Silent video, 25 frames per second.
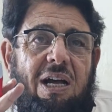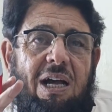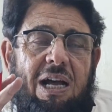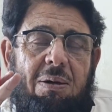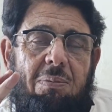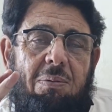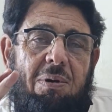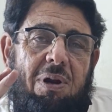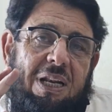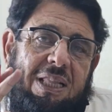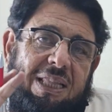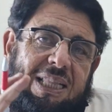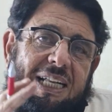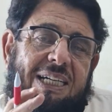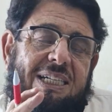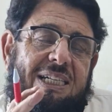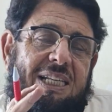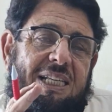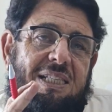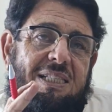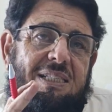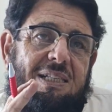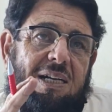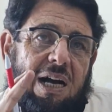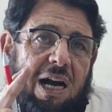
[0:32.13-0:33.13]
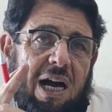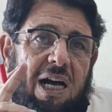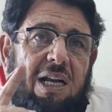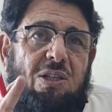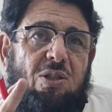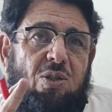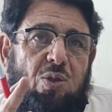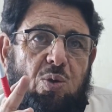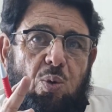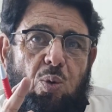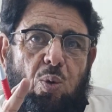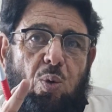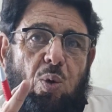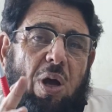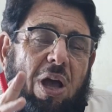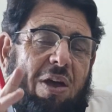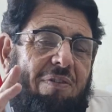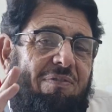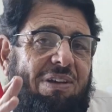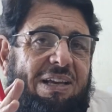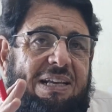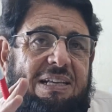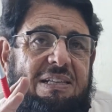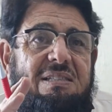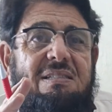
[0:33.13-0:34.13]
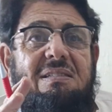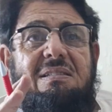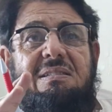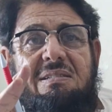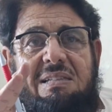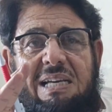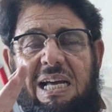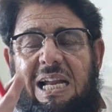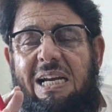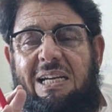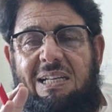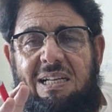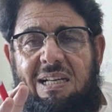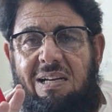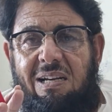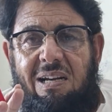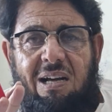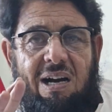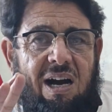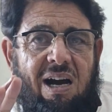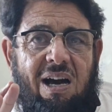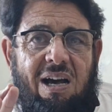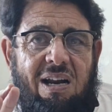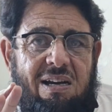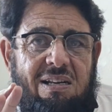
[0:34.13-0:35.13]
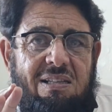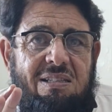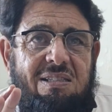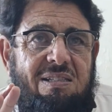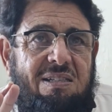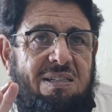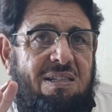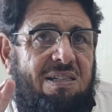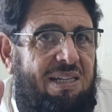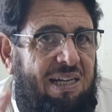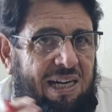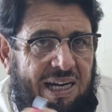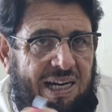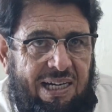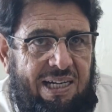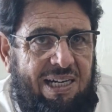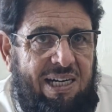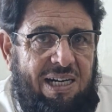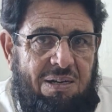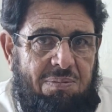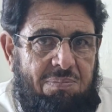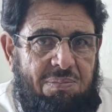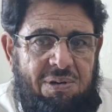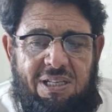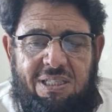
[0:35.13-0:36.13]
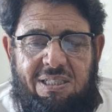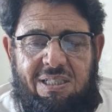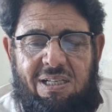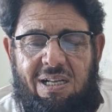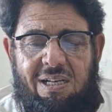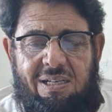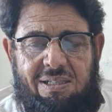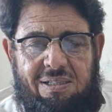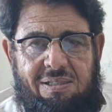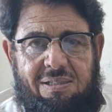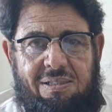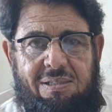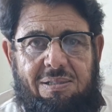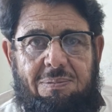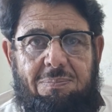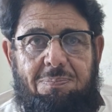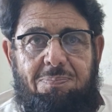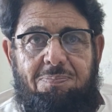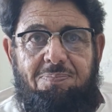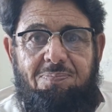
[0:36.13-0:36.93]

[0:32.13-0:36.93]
that is also having skeletal or striated muscles.